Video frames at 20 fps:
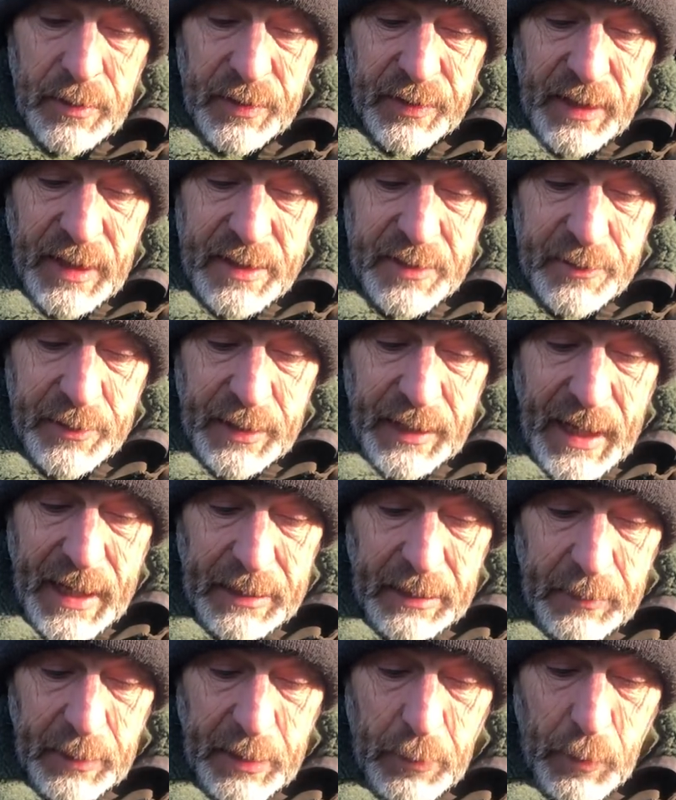Okay, so
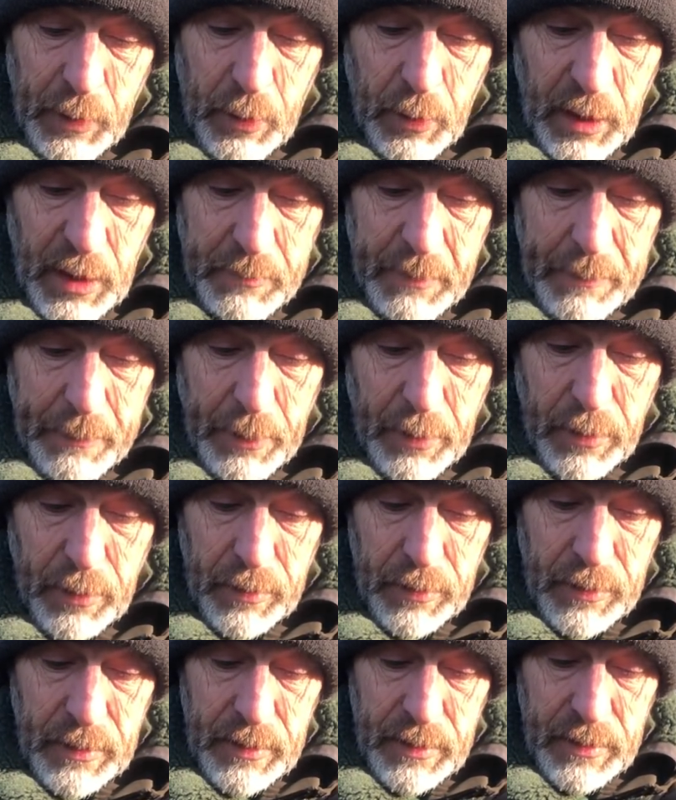it will come apart
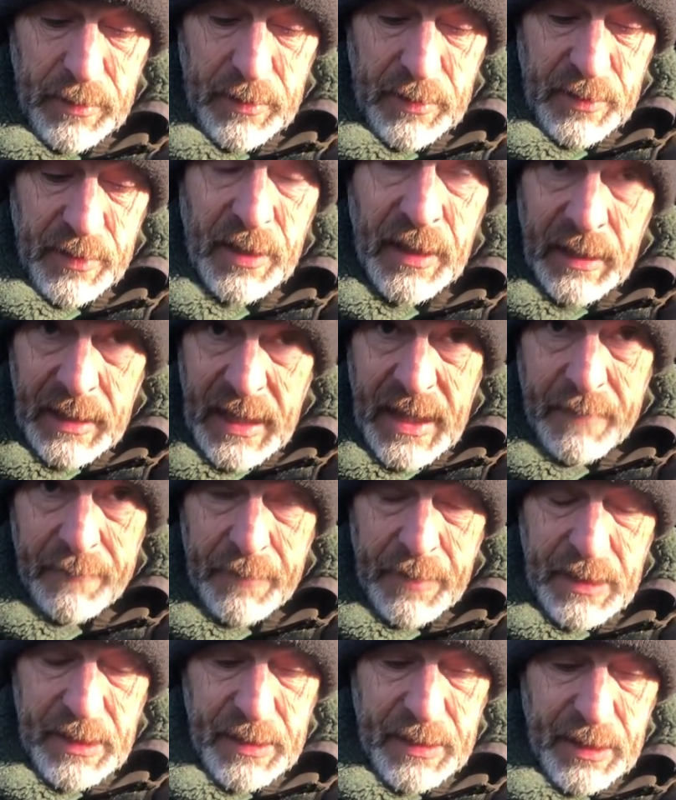if
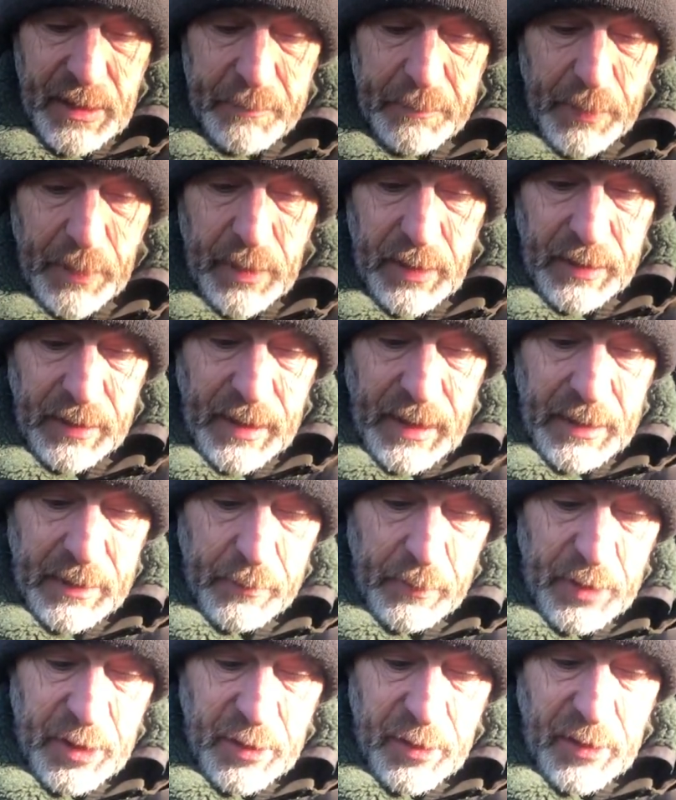needed, but again,
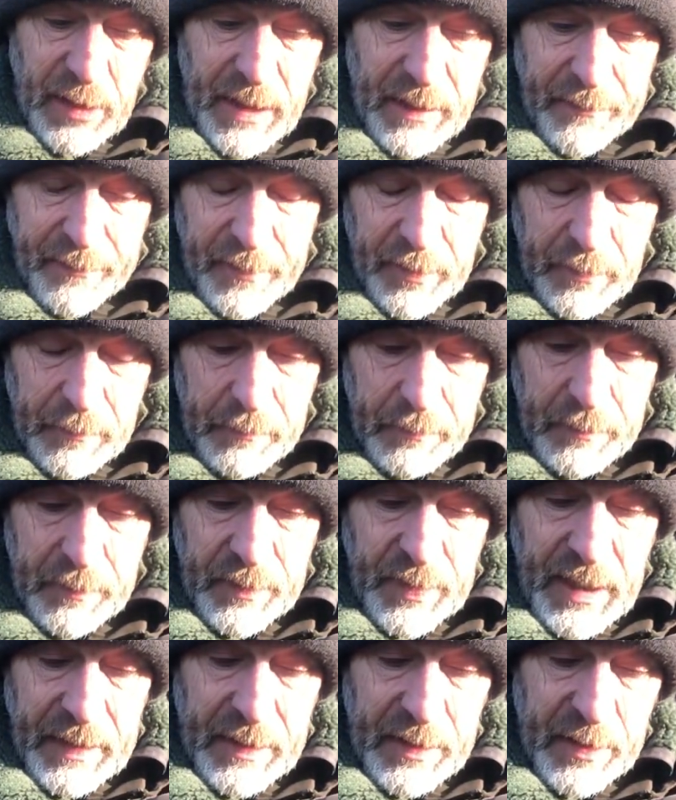we shouldn't have to
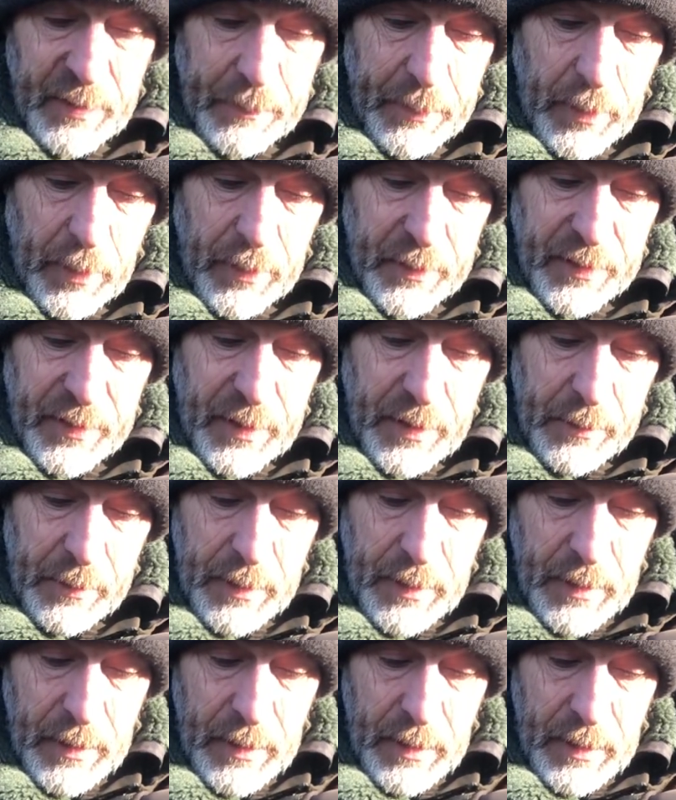take this apart. So
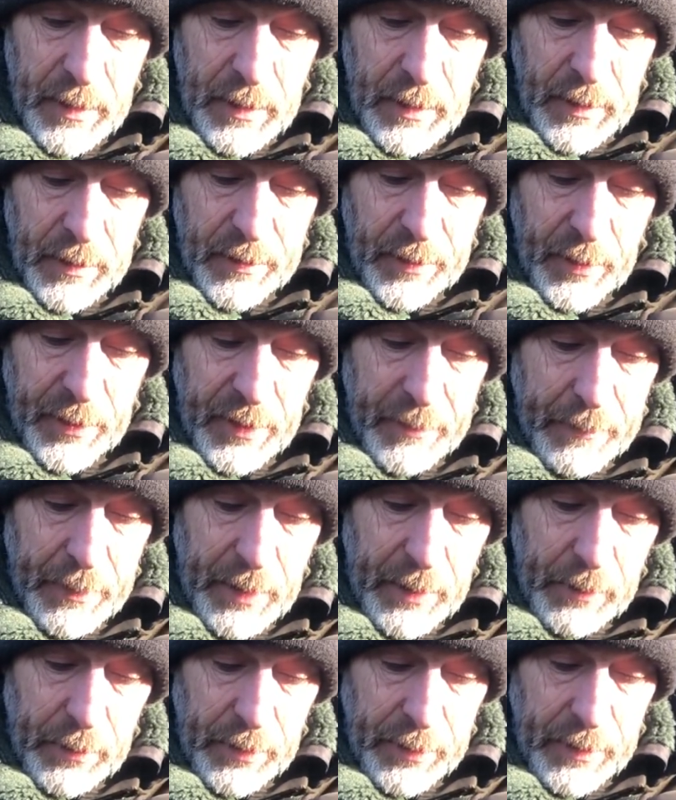tie the
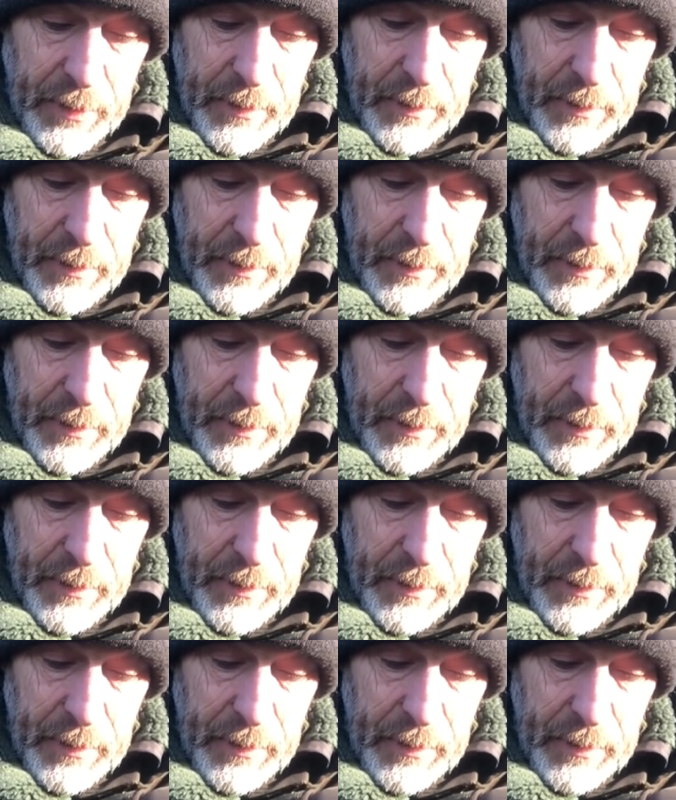bowline,